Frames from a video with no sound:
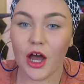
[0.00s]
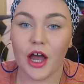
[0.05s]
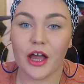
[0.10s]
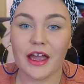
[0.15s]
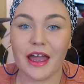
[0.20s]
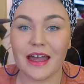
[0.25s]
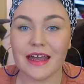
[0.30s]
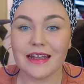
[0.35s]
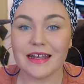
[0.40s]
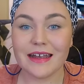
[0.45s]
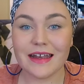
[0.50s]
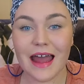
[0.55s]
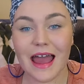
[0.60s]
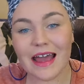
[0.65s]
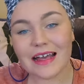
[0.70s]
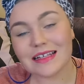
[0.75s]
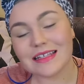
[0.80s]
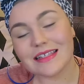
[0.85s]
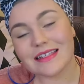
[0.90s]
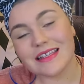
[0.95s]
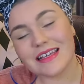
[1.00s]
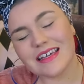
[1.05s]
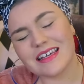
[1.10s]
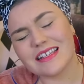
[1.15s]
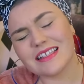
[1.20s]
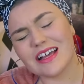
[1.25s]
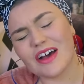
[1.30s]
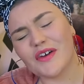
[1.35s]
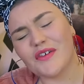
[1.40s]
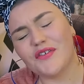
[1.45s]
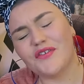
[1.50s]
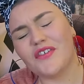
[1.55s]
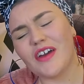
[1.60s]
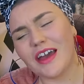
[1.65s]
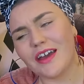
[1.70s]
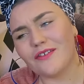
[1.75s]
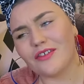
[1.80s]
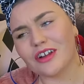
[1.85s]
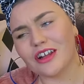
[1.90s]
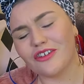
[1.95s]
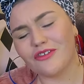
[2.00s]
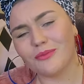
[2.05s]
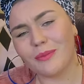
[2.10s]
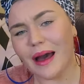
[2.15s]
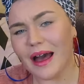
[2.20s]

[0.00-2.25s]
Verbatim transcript: Okay, next is a favorite of